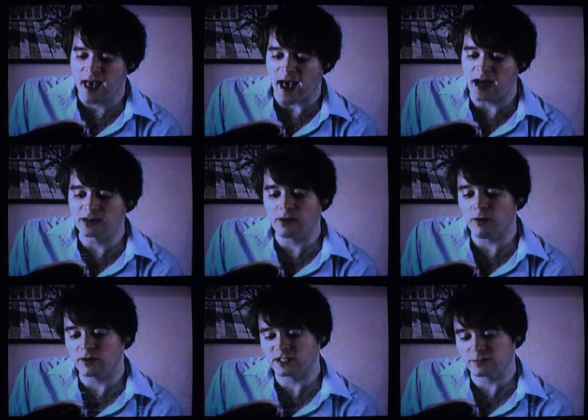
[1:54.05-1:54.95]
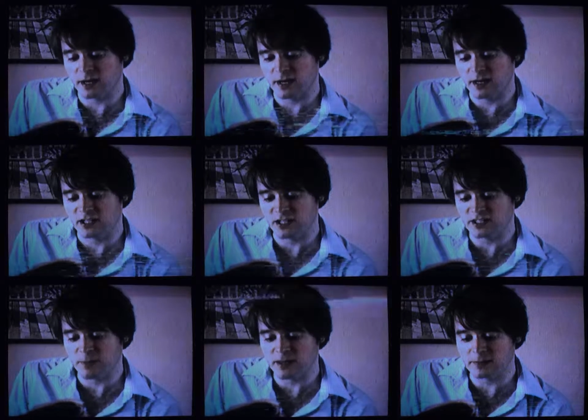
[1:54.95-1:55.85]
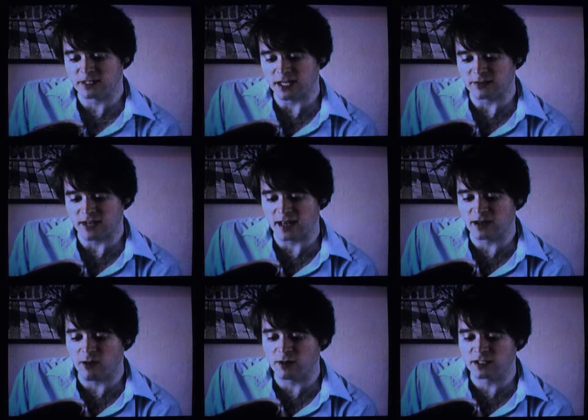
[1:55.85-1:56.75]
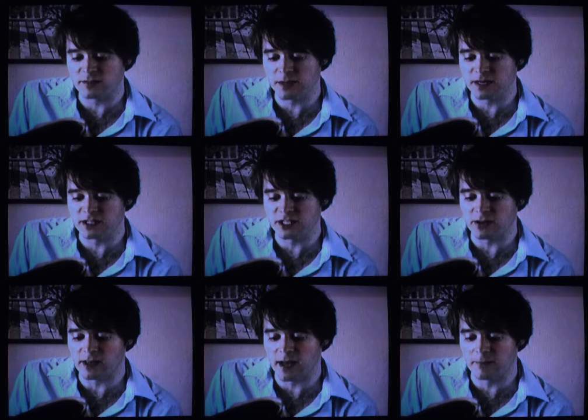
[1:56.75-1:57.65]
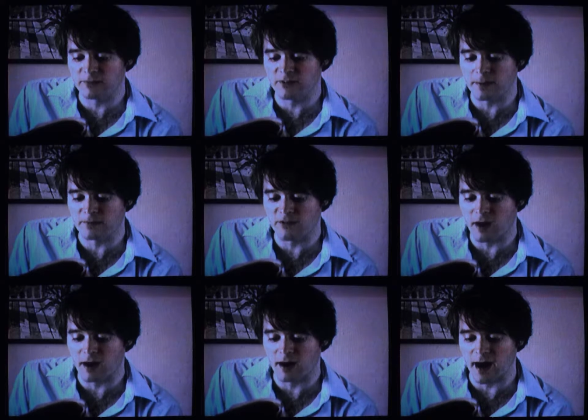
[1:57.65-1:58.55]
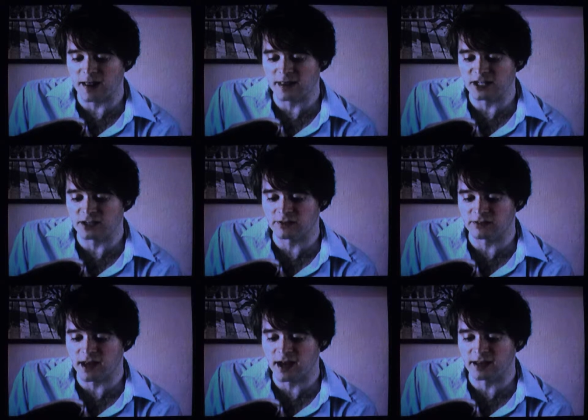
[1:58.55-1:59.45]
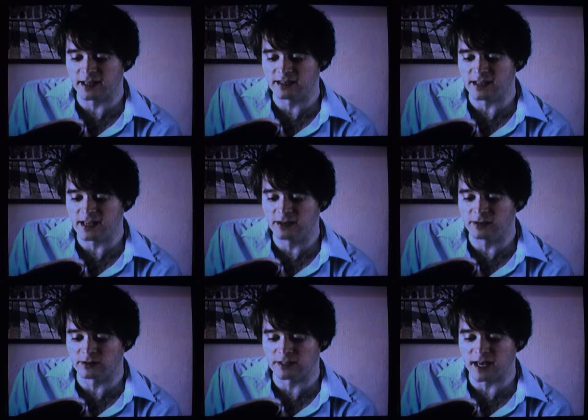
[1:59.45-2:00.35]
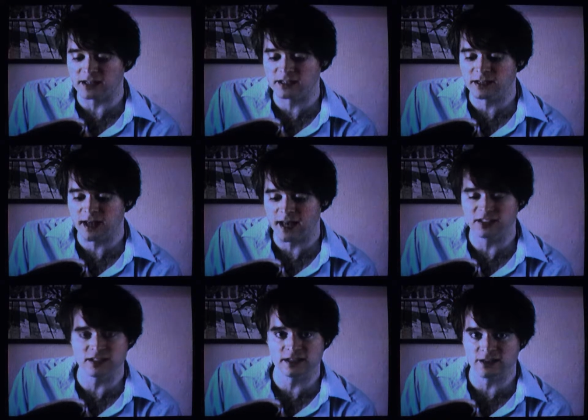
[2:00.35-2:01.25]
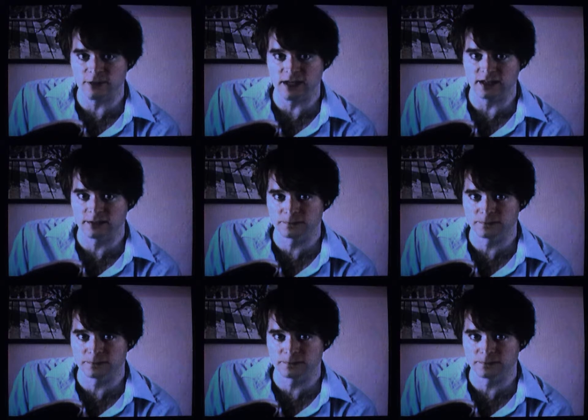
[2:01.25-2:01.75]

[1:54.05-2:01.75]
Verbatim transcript: And their horsemen shall spread themselves, and their horsemen shall come from far, and they shall fly like the eagle that hasteth to eat.